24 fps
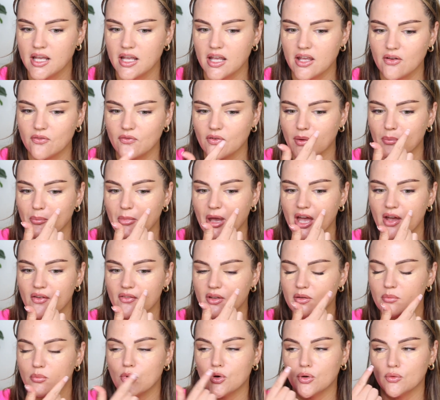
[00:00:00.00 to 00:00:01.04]
If I'm
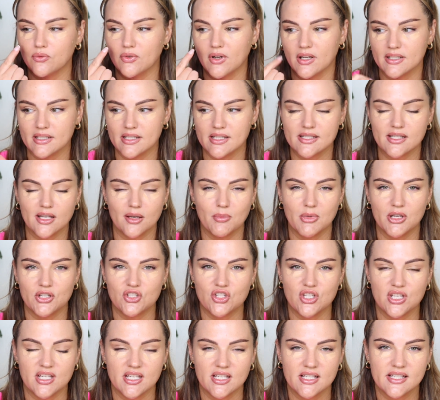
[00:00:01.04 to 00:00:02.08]
having more redness on my
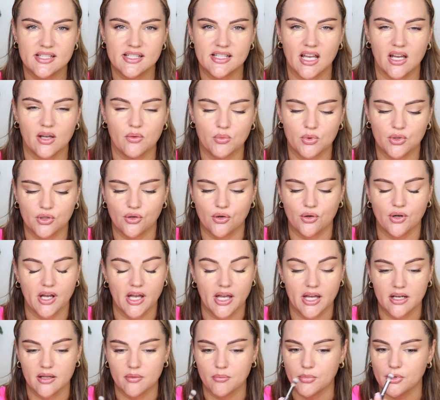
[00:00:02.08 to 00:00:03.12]
cheeks, I will go
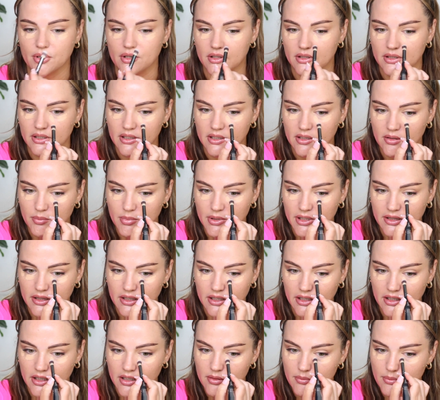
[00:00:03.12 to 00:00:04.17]
ahead and put a little bit
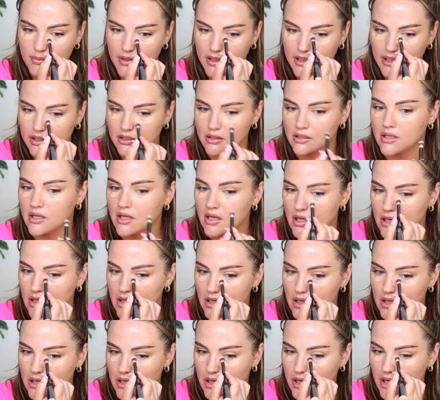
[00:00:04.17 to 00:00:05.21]
there, but
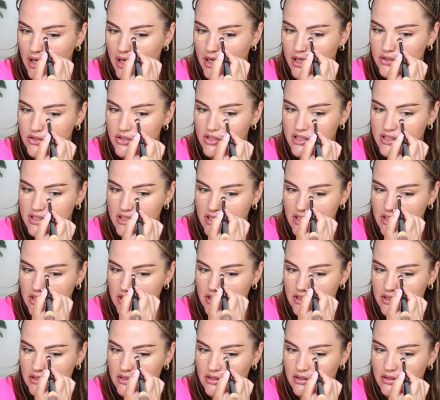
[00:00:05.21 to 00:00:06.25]
I just
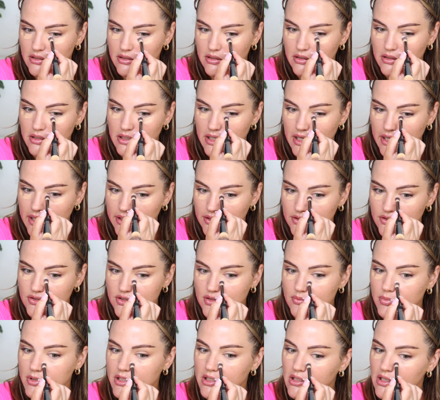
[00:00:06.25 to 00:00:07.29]
need the
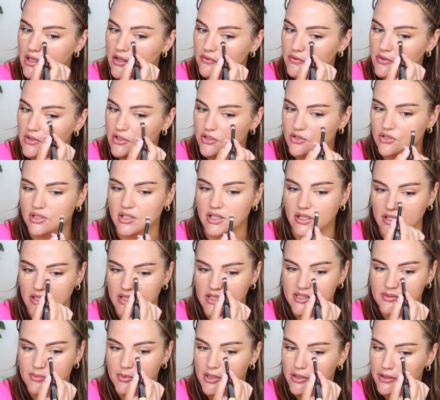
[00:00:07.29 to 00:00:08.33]
extra bit of coverage in
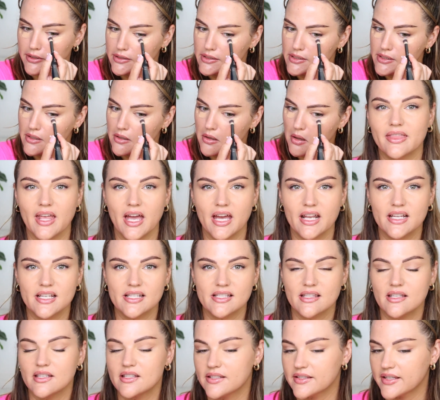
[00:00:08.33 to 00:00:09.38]
these spots. That
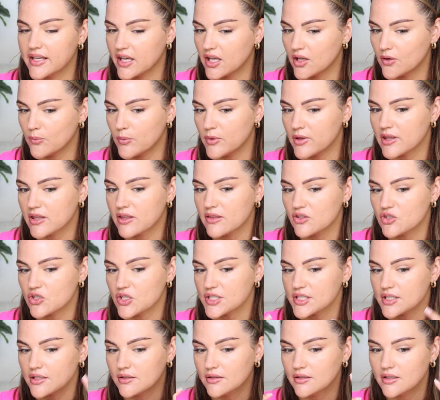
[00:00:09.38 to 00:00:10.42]
is the skin with
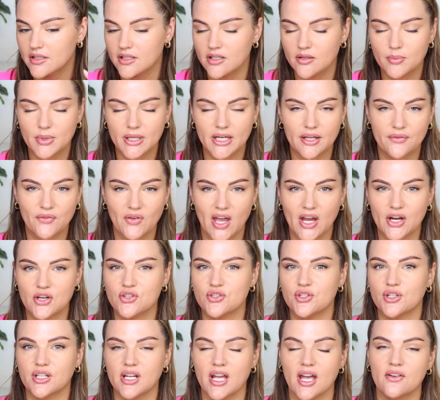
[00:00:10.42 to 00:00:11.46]
just a little bit of
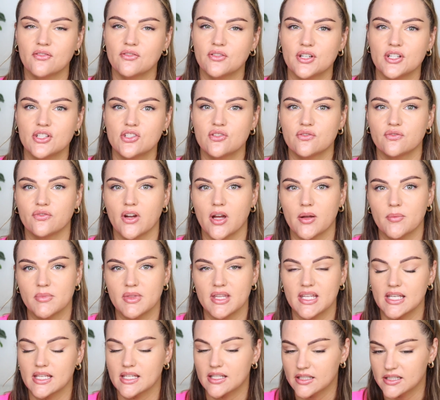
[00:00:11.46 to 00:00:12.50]
extra coverage from
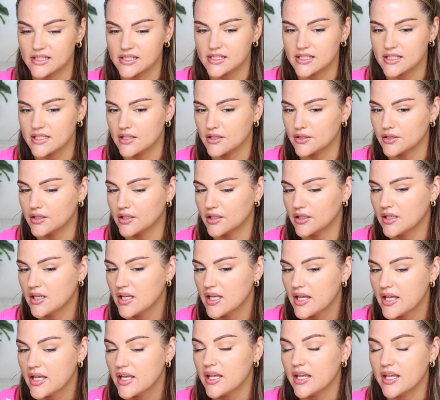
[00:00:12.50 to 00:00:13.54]
the concealer.
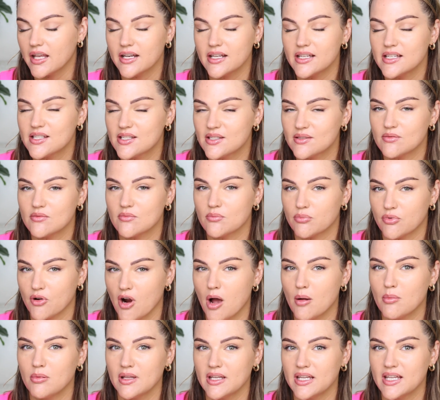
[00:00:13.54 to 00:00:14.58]
It is
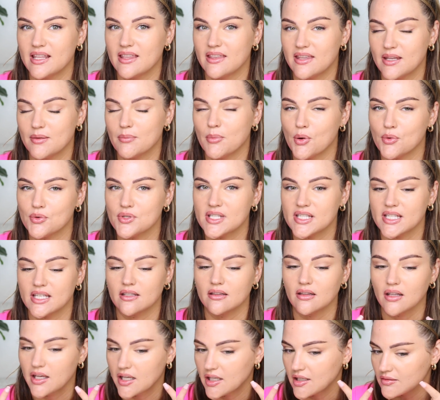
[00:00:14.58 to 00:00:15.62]
probably the most
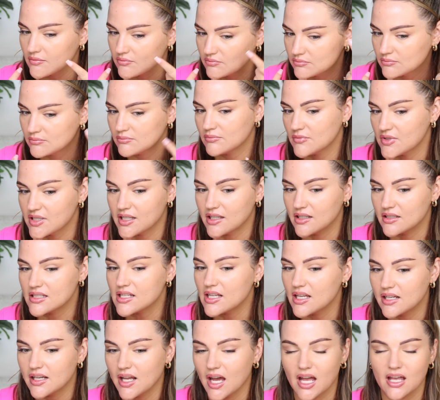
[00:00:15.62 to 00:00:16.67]
skin-like skin
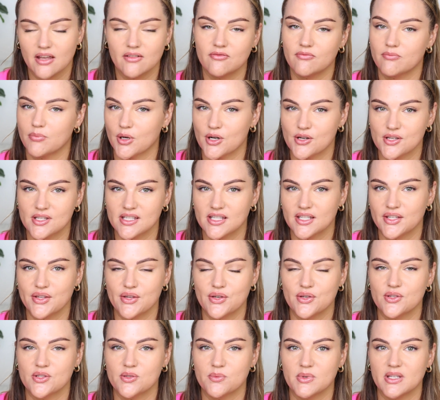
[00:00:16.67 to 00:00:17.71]
tint I've personally
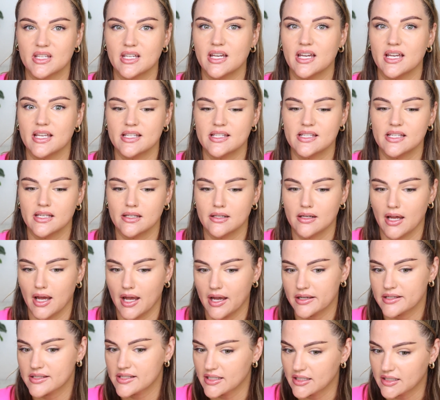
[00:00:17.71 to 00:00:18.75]
used because it
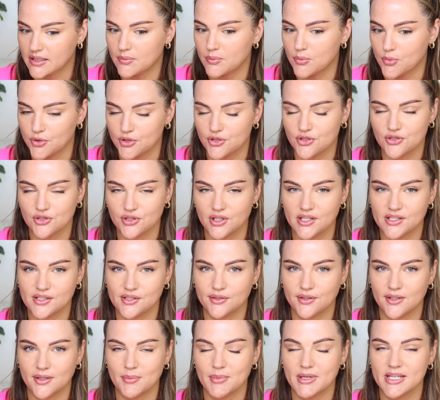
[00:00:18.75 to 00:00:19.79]
acts like a
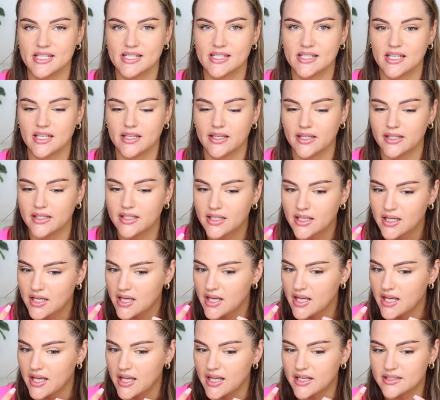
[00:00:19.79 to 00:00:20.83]
moisturizer on my skin.
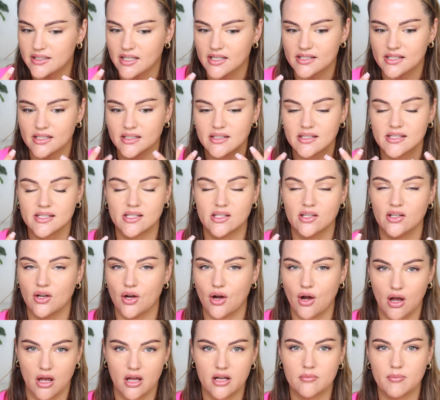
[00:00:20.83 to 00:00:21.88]
It doesn't sit
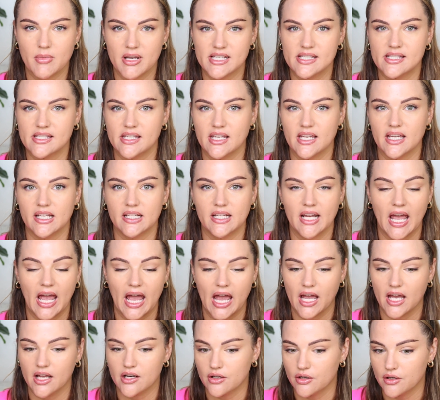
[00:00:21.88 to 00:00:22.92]
on my skin
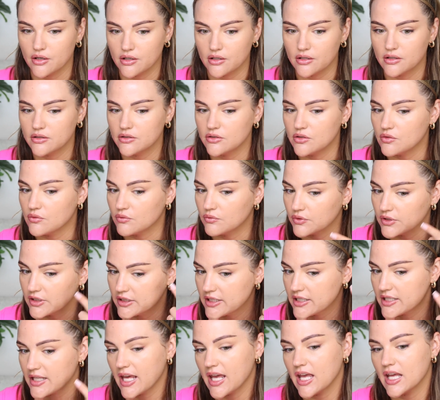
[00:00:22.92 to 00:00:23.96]
at all. You
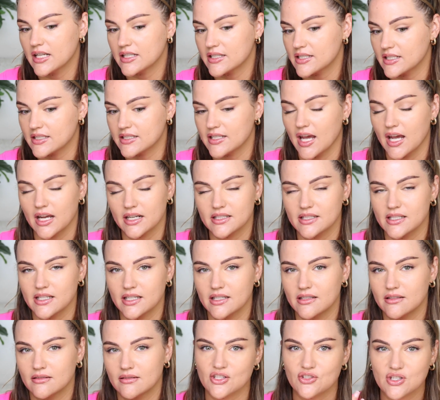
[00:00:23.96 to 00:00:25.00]
really can't detect
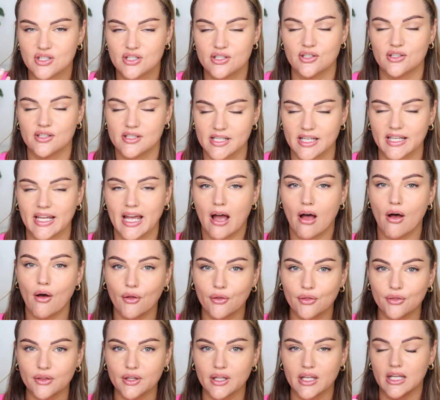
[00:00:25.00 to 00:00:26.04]
it. It just looks like
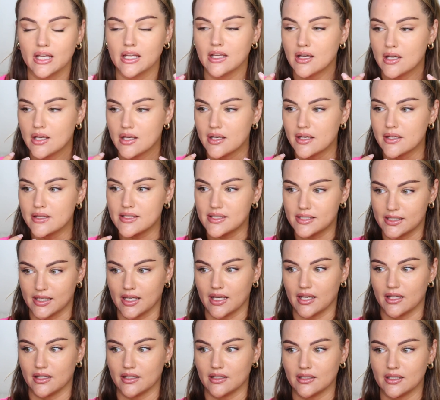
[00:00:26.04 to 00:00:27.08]
healthy
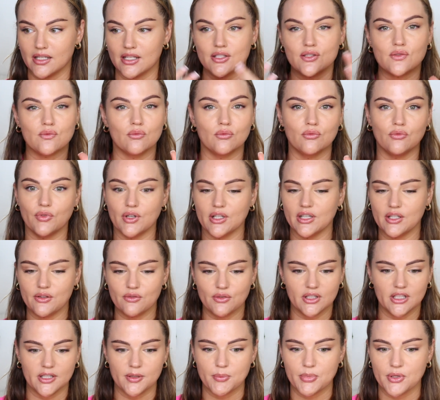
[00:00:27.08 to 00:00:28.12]
skin. It's really,
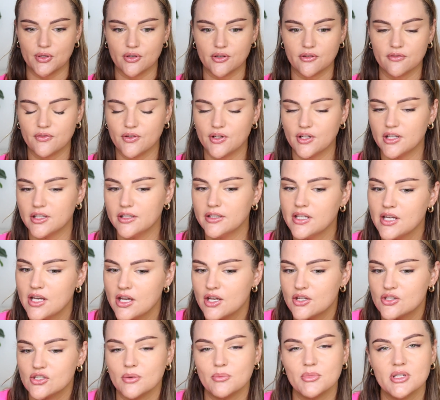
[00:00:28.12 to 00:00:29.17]
really beautiful.
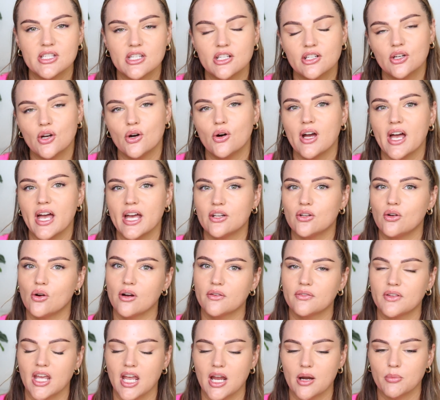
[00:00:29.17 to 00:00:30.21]
So I'm just gonna go ahead, go
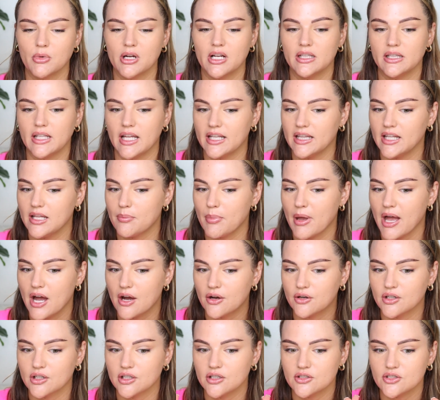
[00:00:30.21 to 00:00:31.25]
off camera, lightly
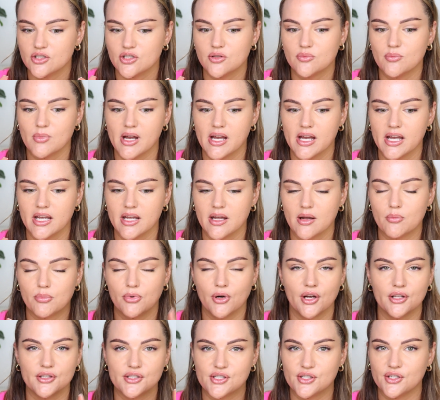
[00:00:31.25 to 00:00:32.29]
powder, do my
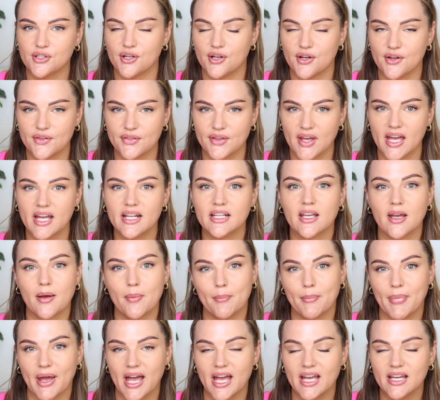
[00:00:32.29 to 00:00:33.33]
bronzer, all that,
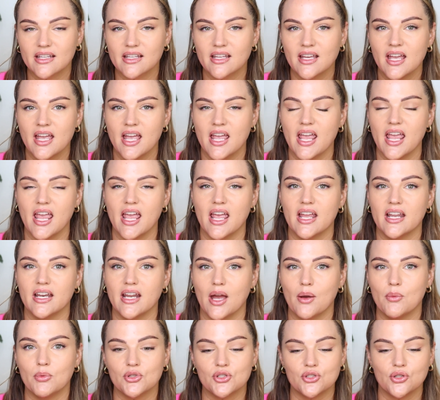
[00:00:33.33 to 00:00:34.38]
come back, and
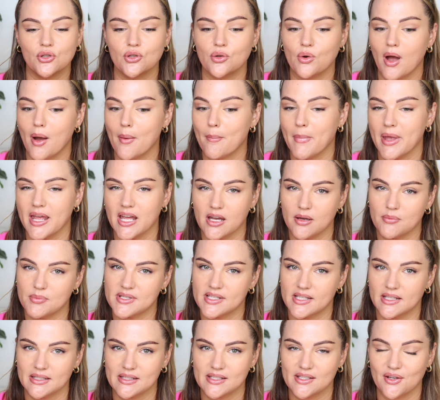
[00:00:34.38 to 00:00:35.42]
I will show you how makeup
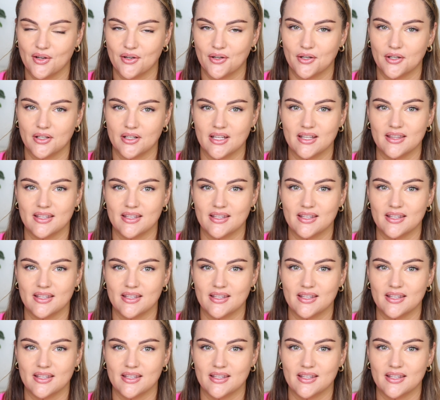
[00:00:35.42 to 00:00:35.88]
sits on